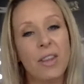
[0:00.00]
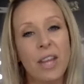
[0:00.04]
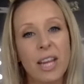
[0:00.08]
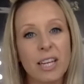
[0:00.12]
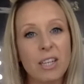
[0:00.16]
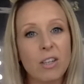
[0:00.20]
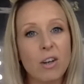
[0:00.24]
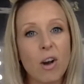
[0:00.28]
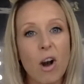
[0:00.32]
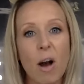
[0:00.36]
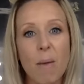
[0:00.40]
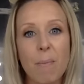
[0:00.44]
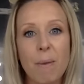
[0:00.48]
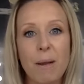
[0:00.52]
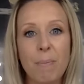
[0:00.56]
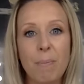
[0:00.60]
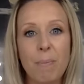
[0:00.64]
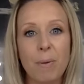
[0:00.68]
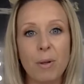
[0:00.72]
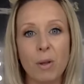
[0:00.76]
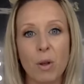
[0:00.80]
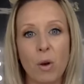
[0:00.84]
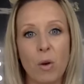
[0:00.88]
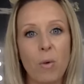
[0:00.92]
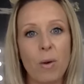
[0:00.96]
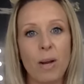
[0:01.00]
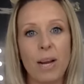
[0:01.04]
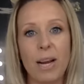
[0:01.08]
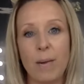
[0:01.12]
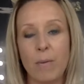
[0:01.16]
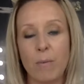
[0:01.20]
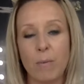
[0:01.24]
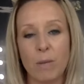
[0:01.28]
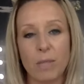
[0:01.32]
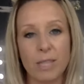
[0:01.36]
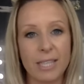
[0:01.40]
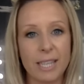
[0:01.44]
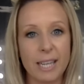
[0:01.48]
then comment below
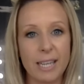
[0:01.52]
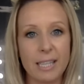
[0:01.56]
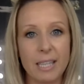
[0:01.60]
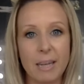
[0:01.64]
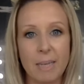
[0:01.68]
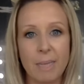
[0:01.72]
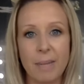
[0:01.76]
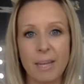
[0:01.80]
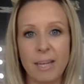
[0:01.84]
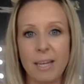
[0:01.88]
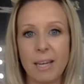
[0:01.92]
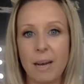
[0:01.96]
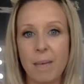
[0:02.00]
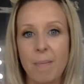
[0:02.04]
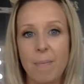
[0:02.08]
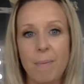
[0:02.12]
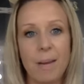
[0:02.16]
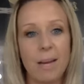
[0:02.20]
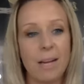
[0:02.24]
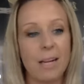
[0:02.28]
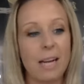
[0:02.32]
and we'll set something up